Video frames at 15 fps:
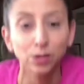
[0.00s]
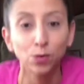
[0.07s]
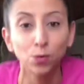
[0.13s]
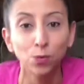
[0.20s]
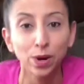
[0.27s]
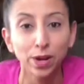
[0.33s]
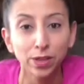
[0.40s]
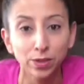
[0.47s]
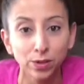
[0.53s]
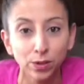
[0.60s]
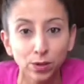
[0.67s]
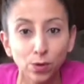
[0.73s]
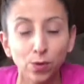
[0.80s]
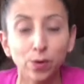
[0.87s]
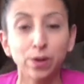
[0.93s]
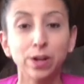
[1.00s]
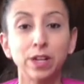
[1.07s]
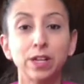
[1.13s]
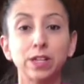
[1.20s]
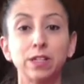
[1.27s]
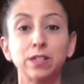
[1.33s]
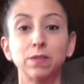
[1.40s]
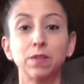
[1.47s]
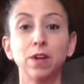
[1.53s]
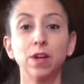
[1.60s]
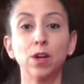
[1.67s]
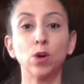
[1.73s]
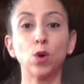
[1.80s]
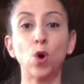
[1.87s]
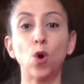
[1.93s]
So whether you're in
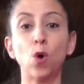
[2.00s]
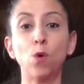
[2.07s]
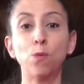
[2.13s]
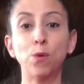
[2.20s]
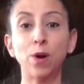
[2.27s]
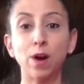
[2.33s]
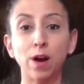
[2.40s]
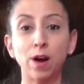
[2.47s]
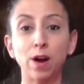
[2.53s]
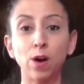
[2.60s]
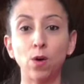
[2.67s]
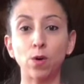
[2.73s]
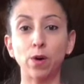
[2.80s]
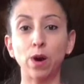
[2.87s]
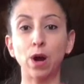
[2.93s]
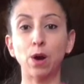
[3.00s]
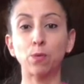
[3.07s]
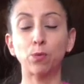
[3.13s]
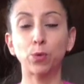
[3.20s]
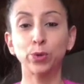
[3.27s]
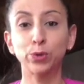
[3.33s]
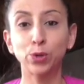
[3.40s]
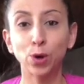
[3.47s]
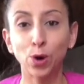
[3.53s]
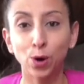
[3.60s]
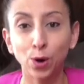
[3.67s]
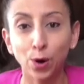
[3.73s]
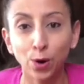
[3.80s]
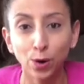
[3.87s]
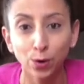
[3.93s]
Cobra or Upward
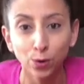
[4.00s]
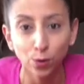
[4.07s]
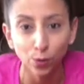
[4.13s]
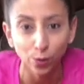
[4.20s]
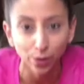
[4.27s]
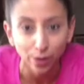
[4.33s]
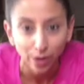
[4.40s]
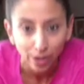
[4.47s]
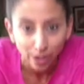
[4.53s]
Dog or